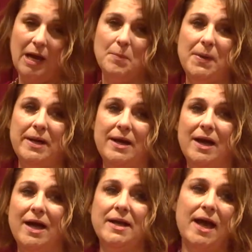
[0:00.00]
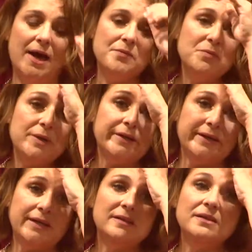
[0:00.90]
But I
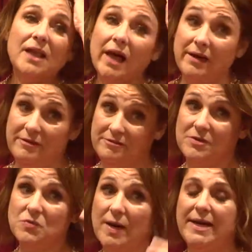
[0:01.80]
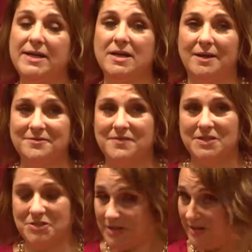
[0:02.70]
really love writing
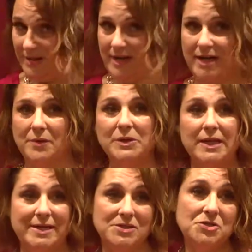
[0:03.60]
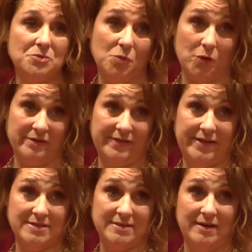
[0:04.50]
nonfiction, and I would like to do more of
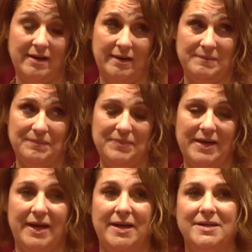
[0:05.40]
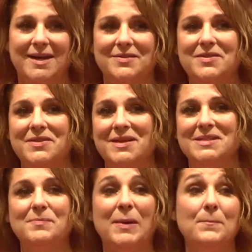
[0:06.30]
it. And the thing
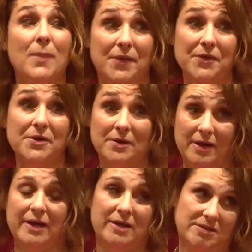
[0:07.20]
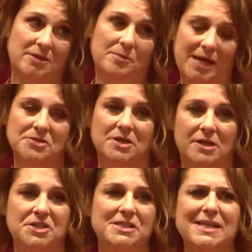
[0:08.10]
is, my mother, again, to go back to her,
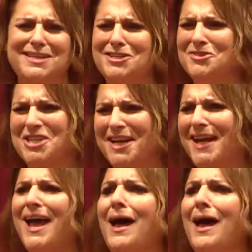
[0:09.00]
she's like, you know, Jenny,